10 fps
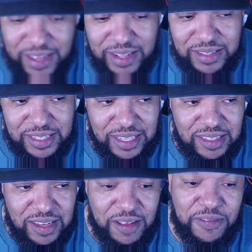It's good
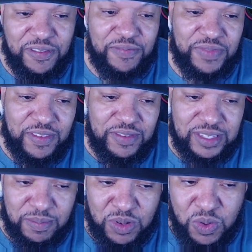stuff.
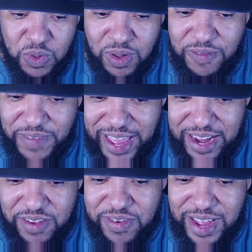Some cool
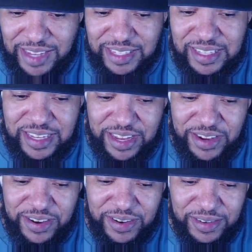fan creations
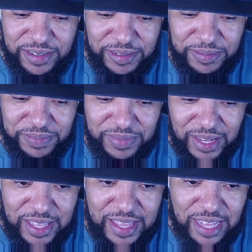here.
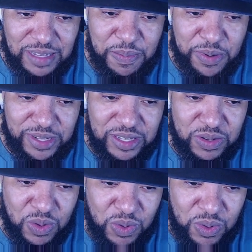That's pretty
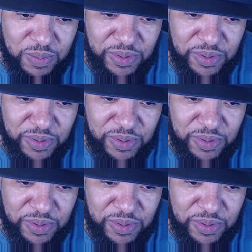cool.